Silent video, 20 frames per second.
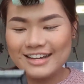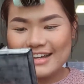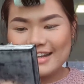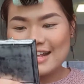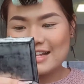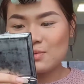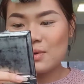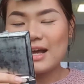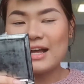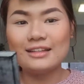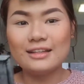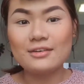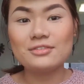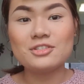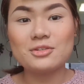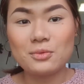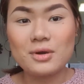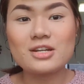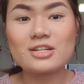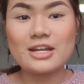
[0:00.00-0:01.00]
That's why I love
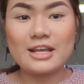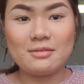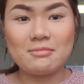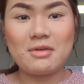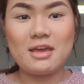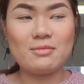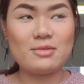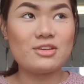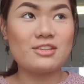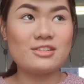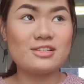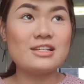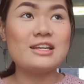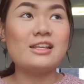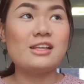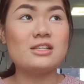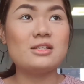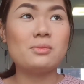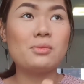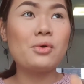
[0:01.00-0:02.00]
to watch anime, because
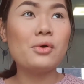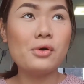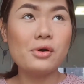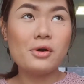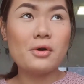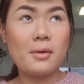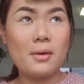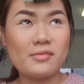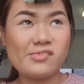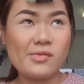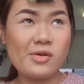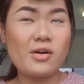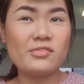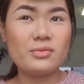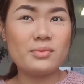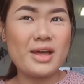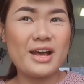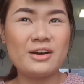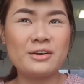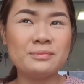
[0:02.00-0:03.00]
it's more of
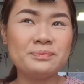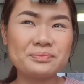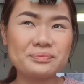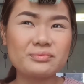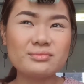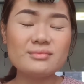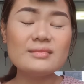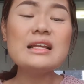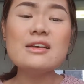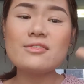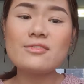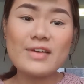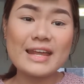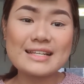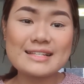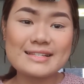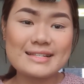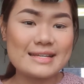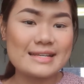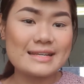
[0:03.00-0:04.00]
about
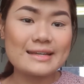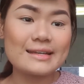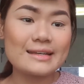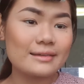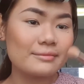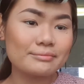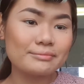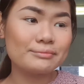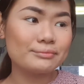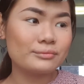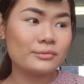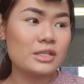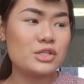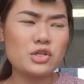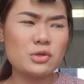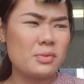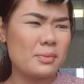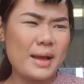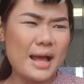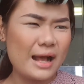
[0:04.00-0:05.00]
fantasy,
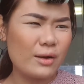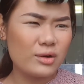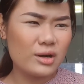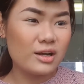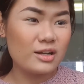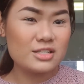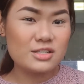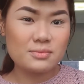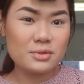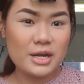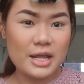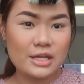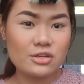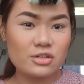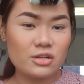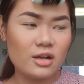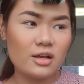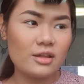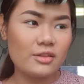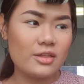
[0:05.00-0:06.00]
superpower,
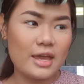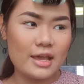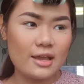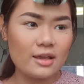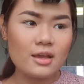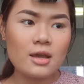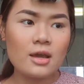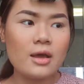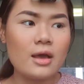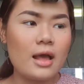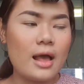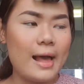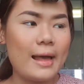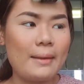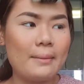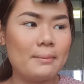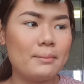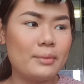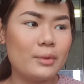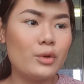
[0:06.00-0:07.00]
supernatural thing,
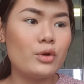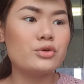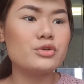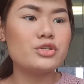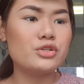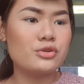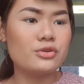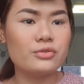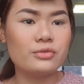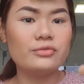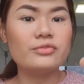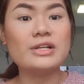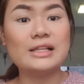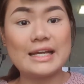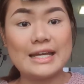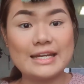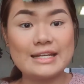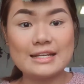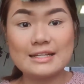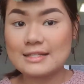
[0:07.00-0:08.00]
but also
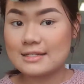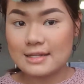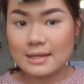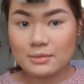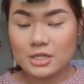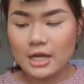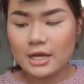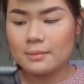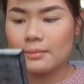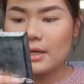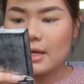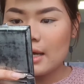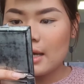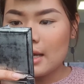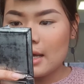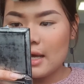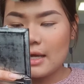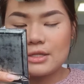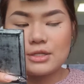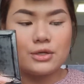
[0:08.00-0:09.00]
related at the same time.
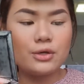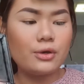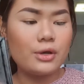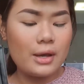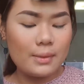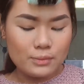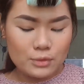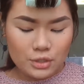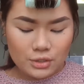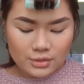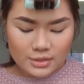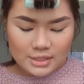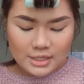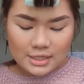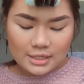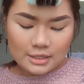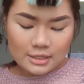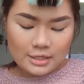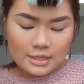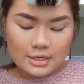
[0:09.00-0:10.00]
So I'm
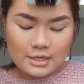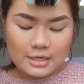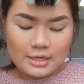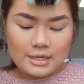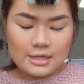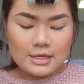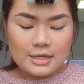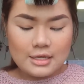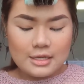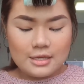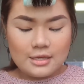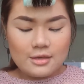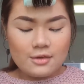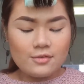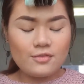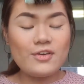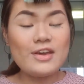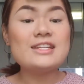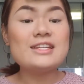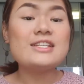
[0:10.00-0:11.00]
using
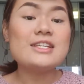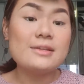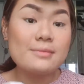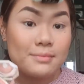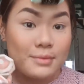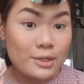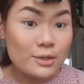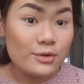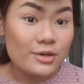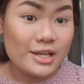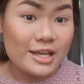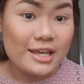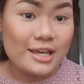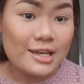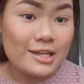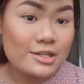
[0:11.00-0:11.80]
Fenty Beauty.